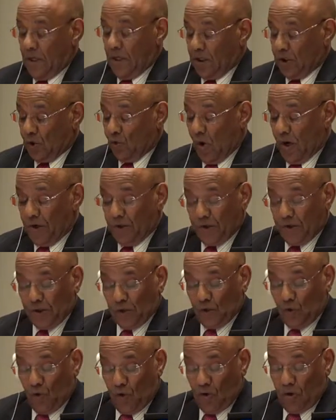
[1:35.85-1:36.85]
is to
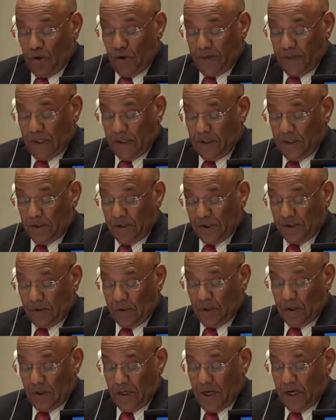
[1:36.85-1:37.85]
underscore the
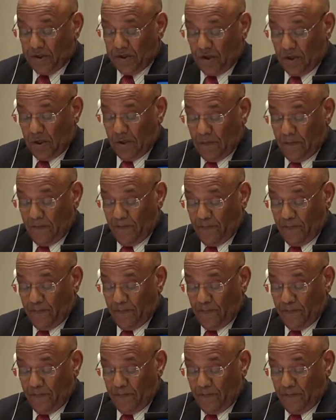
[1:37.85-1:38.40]
connection